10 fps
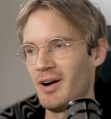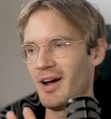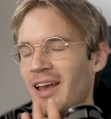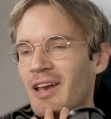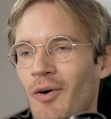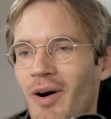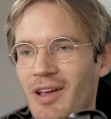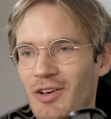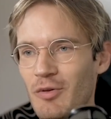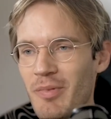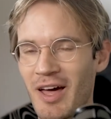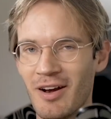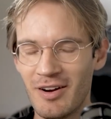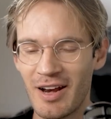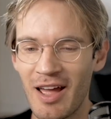I know I can do
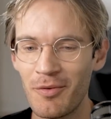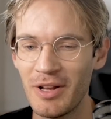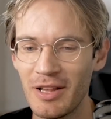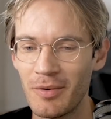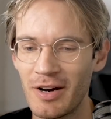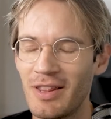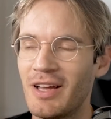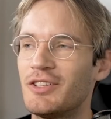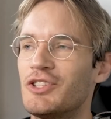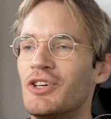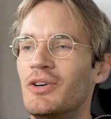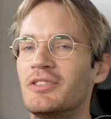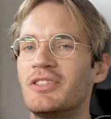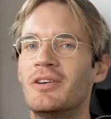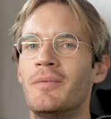better. And I really wanted that to show.
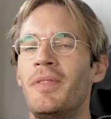So,